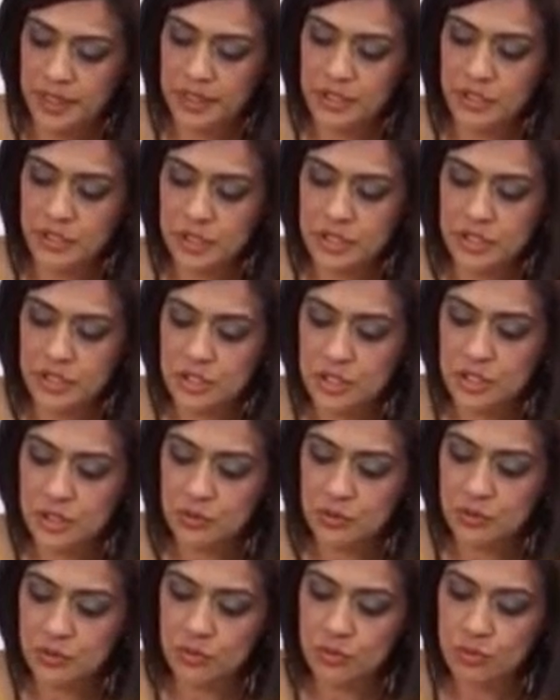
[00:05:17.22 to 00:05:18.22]
and just
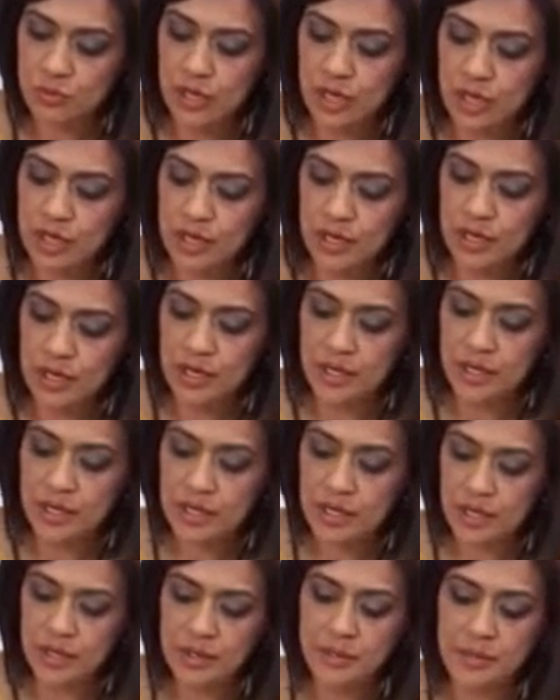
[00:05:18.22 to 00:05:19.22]

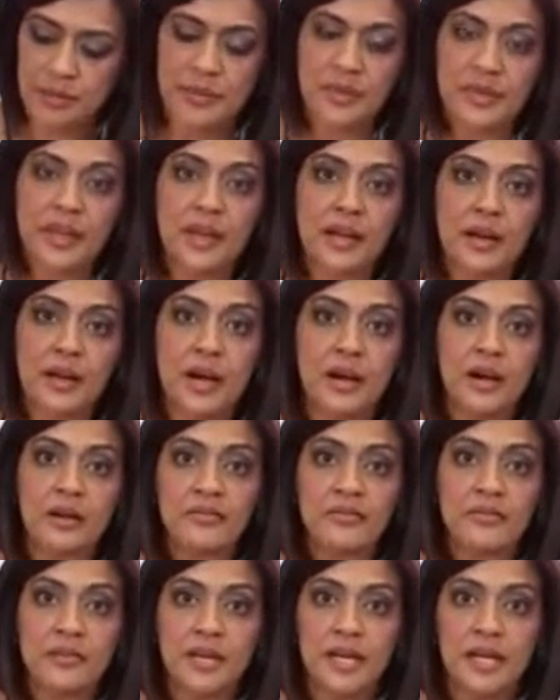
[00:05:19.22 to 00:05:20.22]
rub that
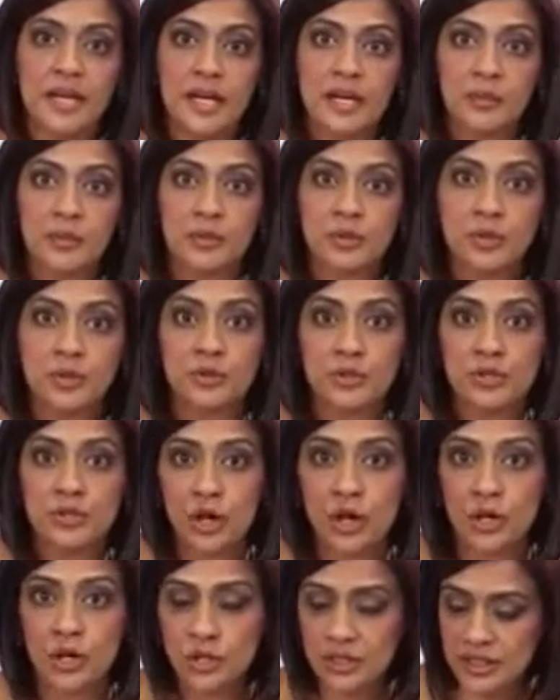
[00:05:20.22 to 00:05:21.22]
off. Pulls
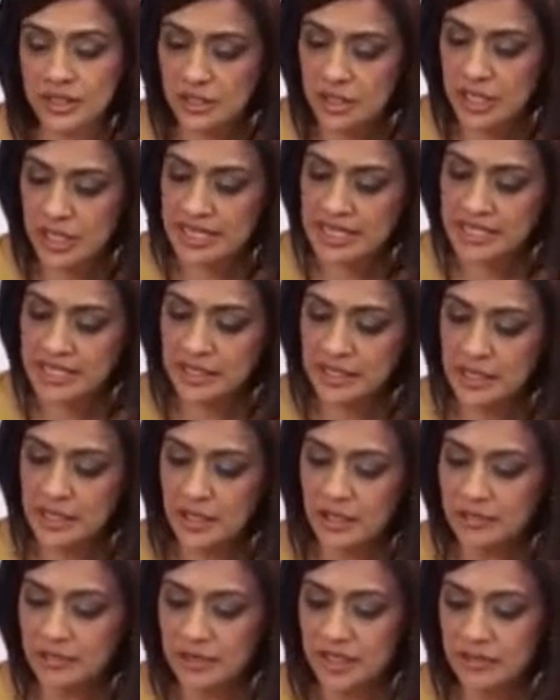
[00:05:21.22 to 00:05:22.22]
all the dry skin
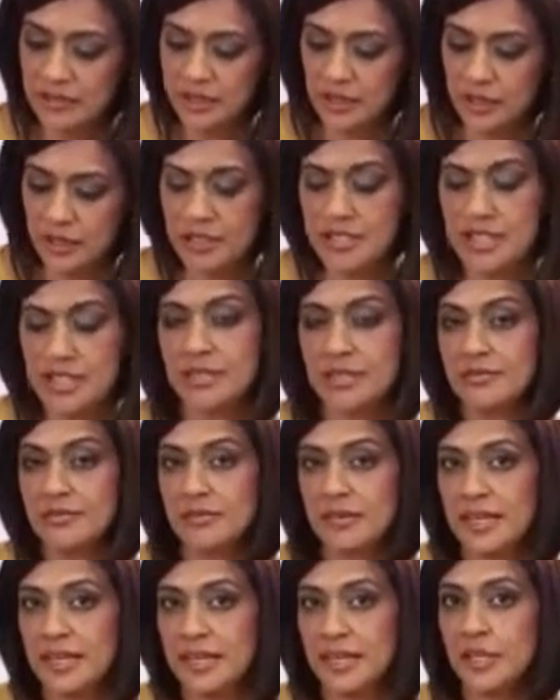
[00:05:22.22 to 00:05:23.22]
off, leaving your skin
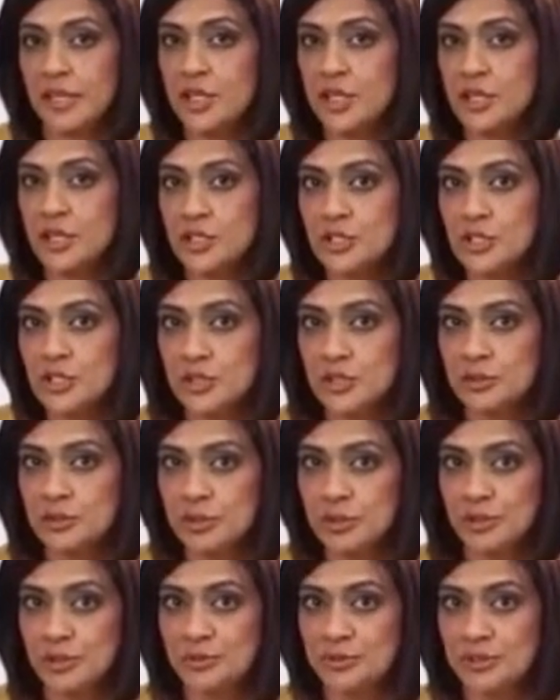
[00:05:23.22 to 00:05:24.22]
feeling
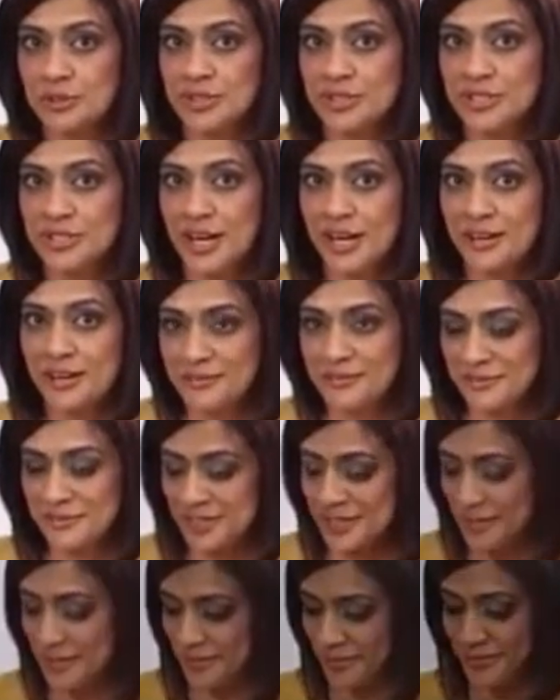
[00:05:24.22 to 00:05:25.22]
super duper
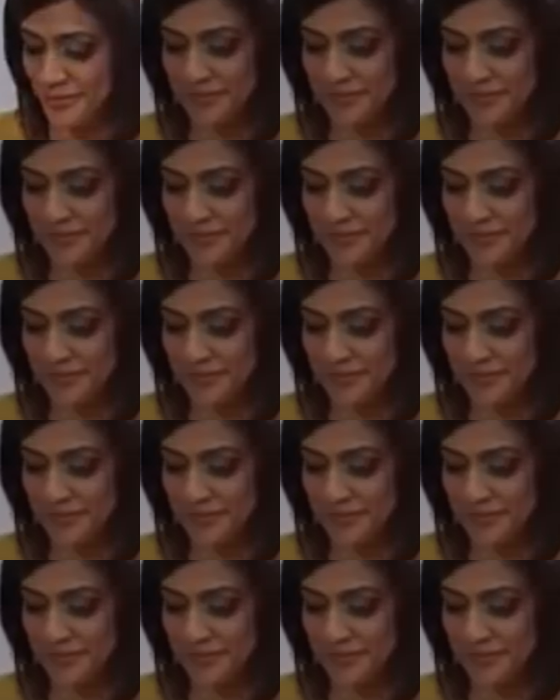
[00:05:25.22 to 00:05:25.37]
soft.